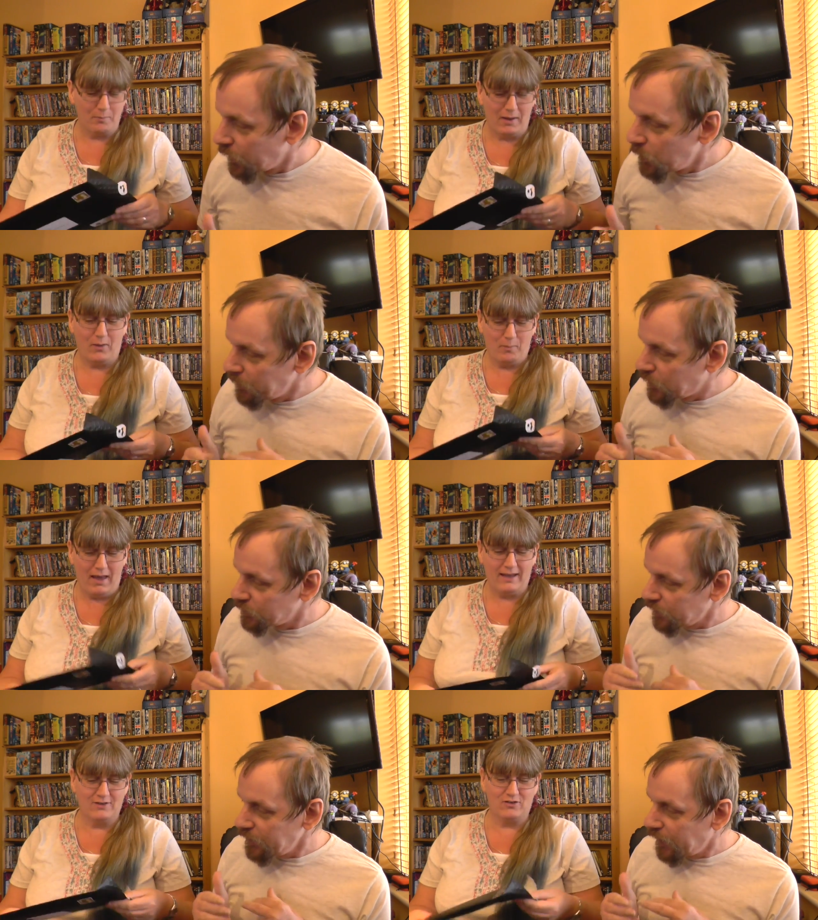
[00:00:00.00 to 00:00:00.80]
Speaker 1: no, about the
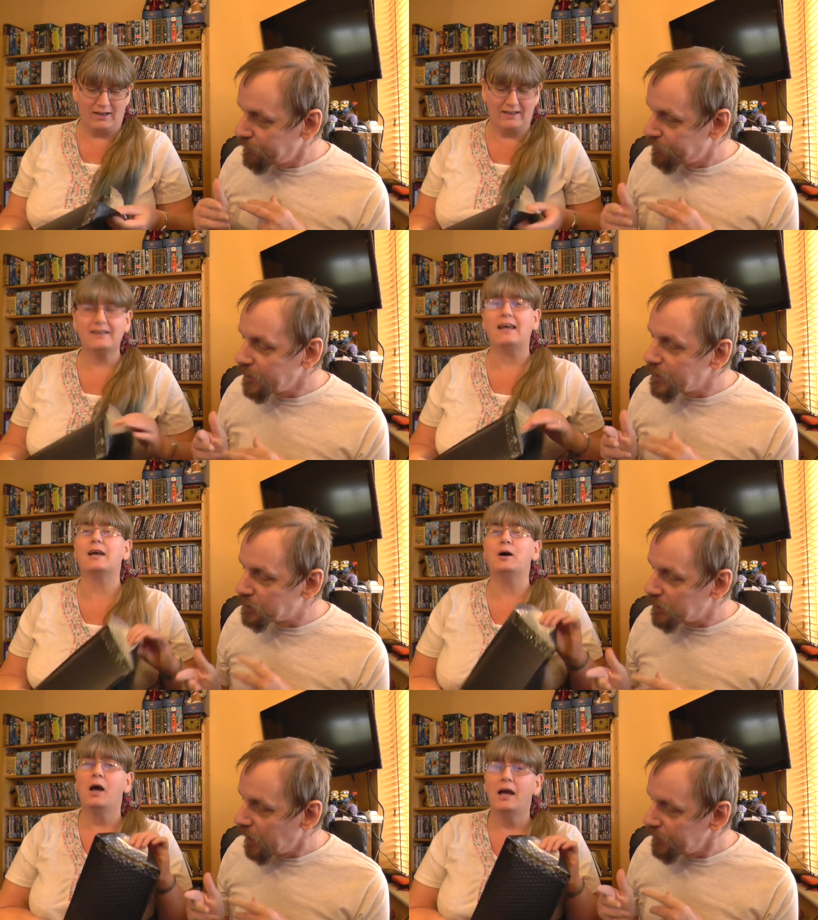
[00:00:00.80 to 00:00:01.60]
packaging. Well, no, because I, I think
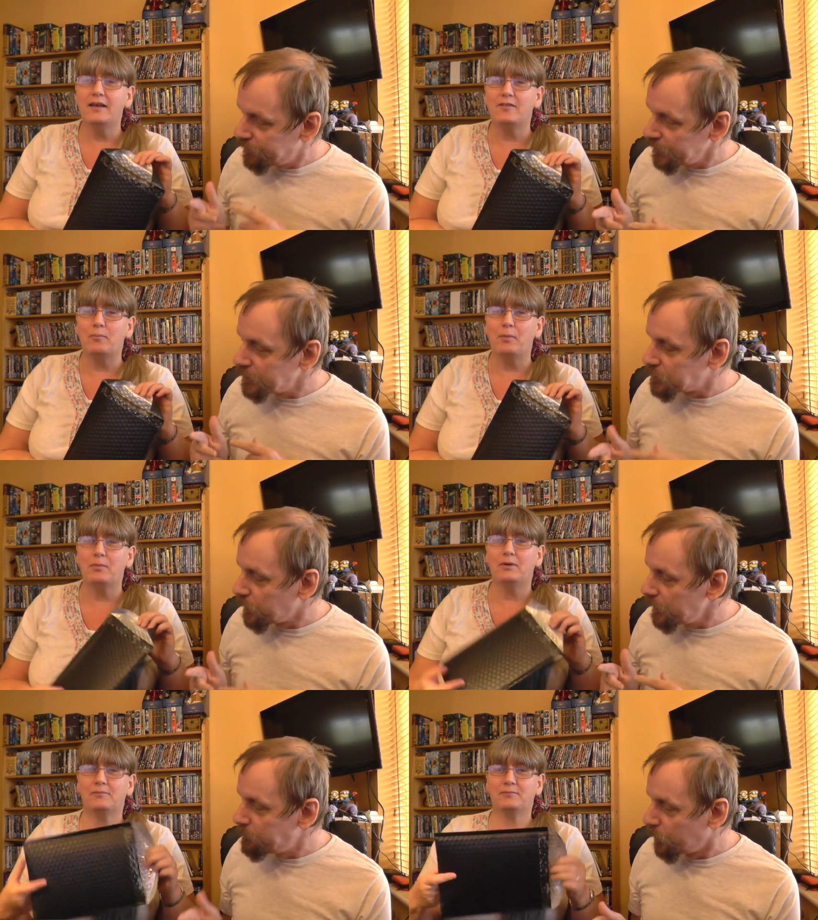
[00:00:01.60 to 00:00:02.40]
it's, I think it's, it's
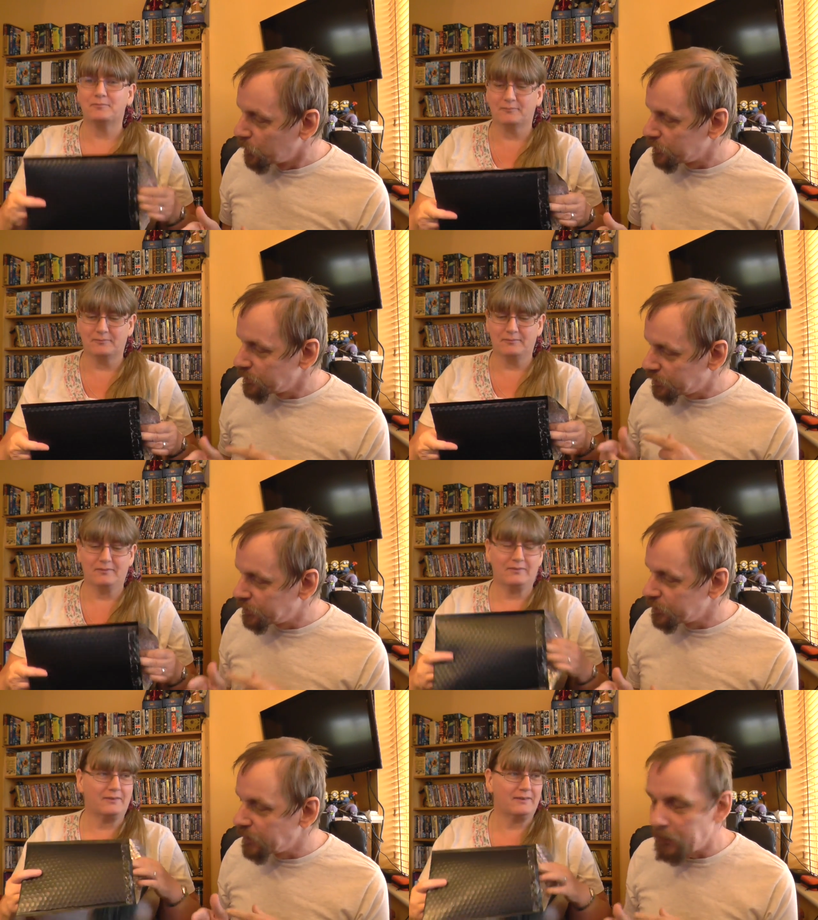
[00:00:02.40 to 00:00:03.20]
quite important to
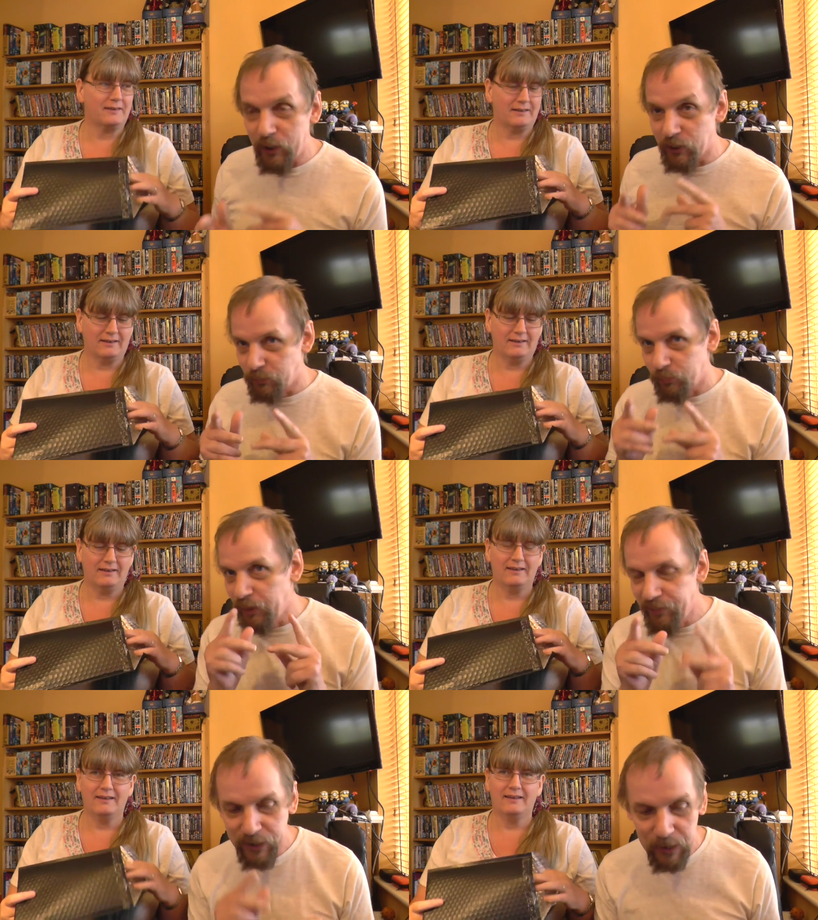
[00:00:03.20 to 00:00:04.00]
do that because
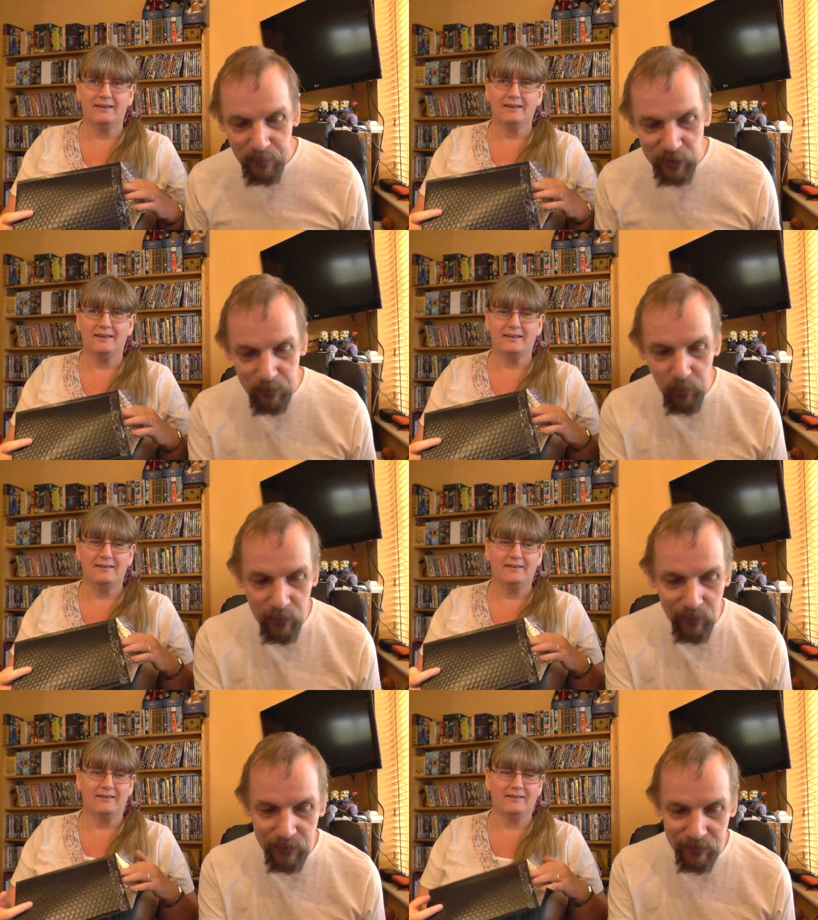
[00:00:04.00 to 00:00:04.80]
we've actually been
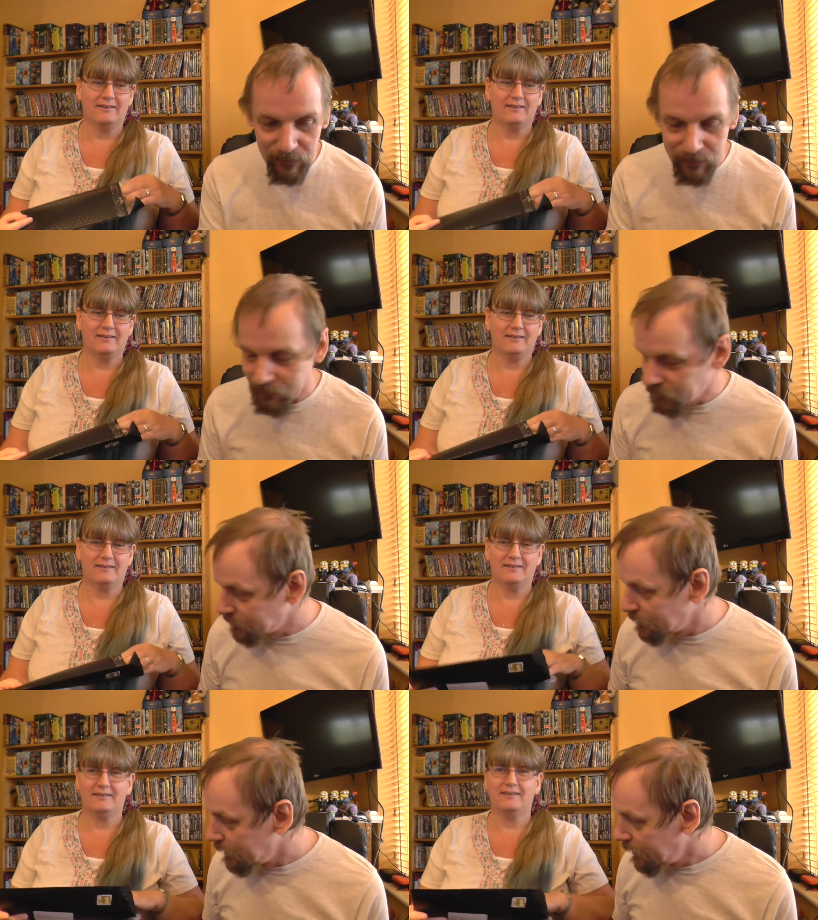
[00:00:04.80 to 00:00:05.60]
spoilt and, and
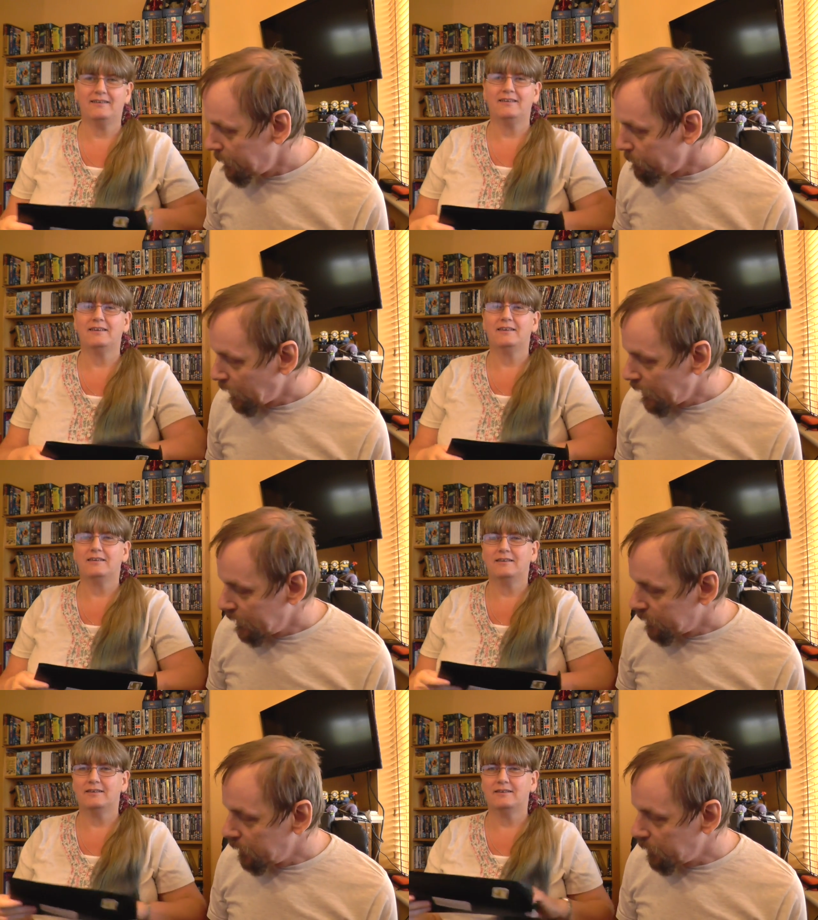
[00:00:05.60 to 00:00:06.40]

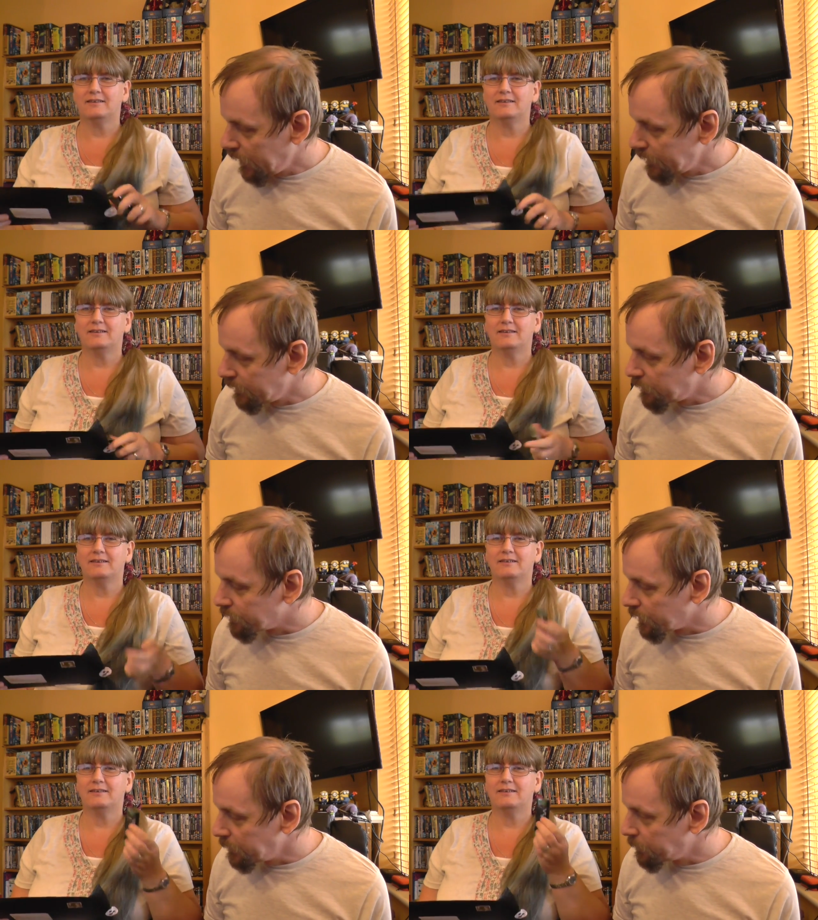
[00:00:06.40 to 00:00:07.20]
we were handed a
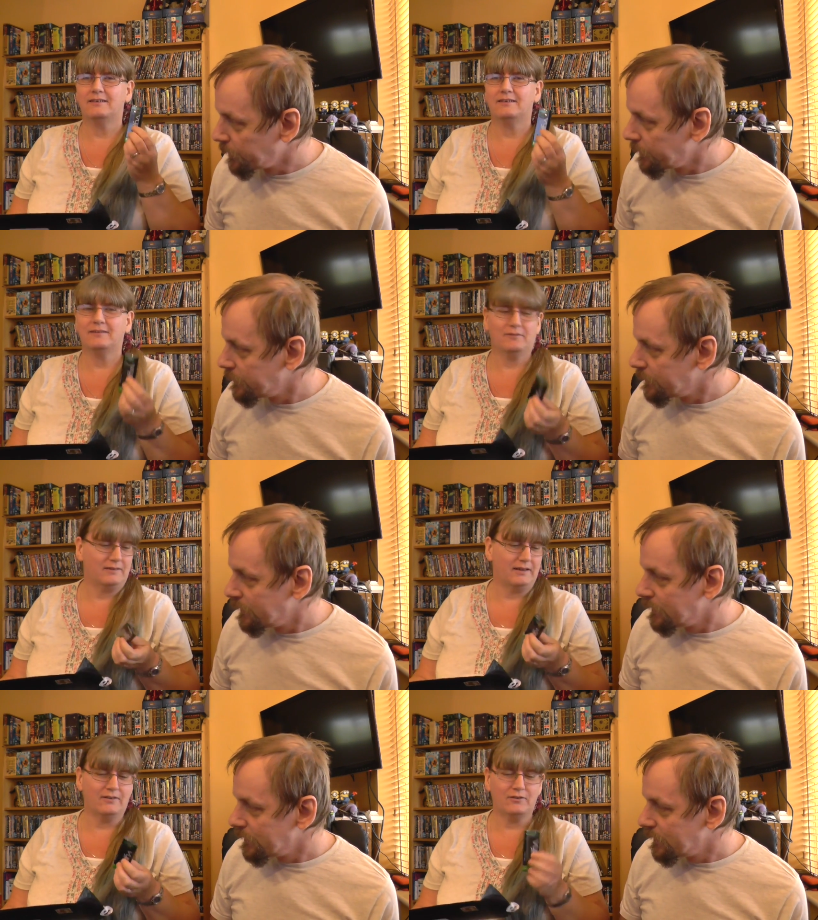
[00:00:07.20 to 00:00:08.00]
Vype.
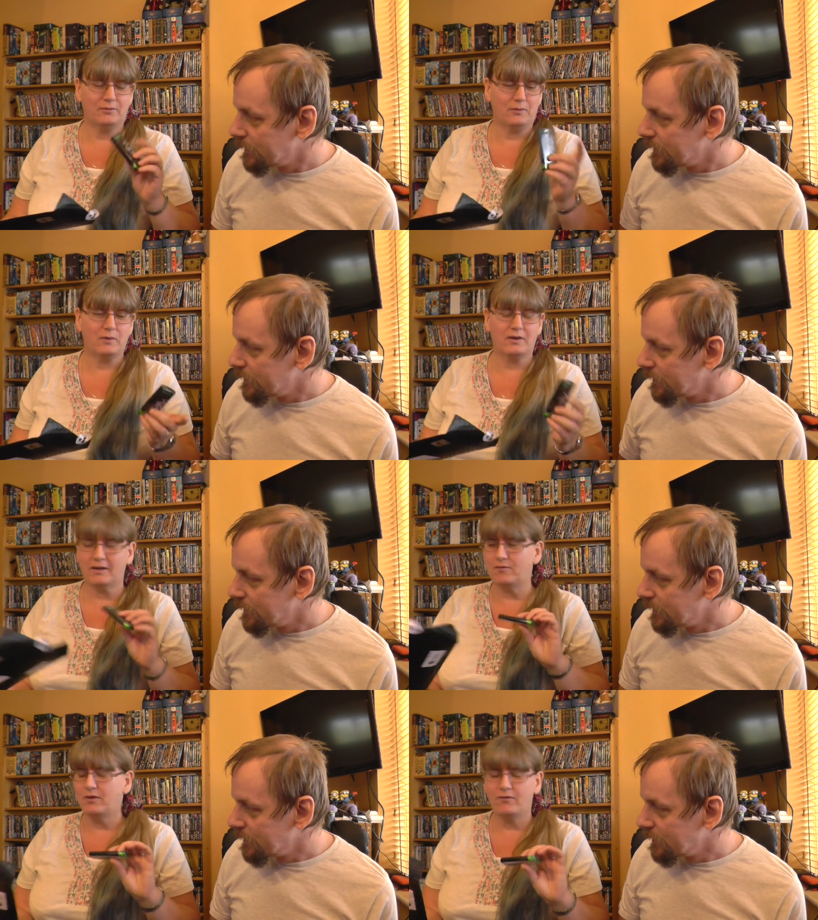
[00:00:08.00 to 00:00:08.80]
Speaker 2: Yes, we were
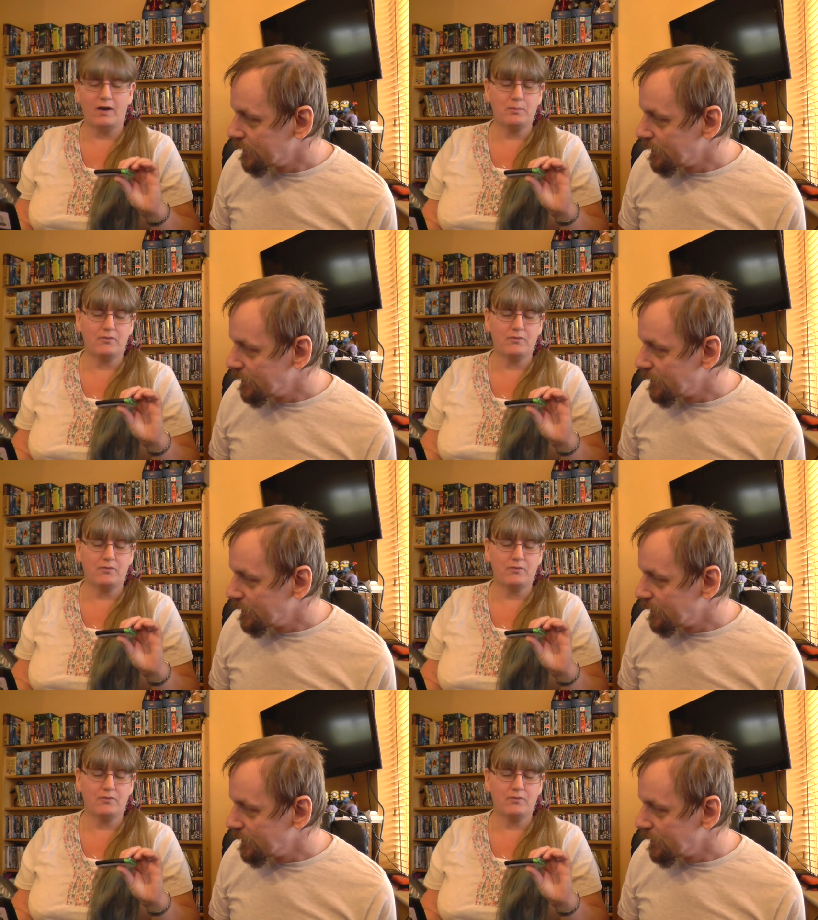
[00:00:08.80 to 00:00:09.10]
given a Vype